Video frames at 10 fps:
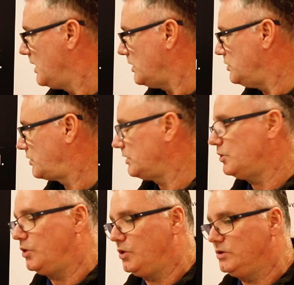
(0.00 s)
You
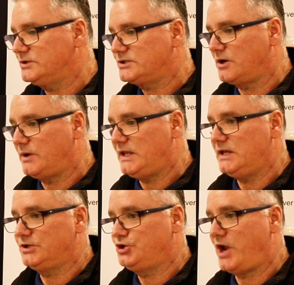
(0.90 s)
can also
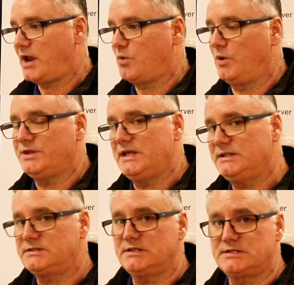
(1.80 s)
here check what the
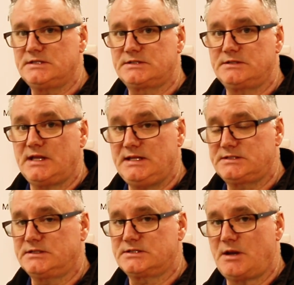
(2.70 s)

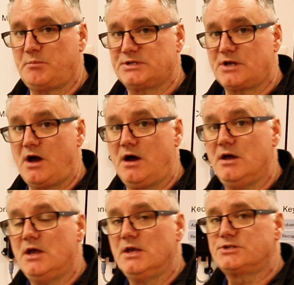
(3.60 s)
instance numbers are.